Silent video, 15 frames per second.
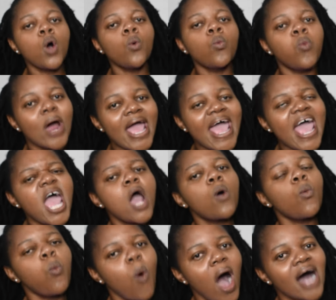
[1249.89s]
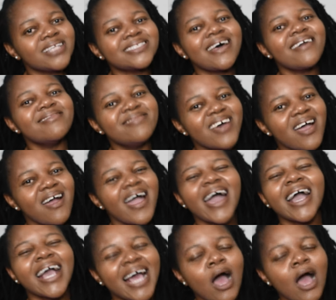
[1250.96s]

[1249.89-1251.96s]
Where was the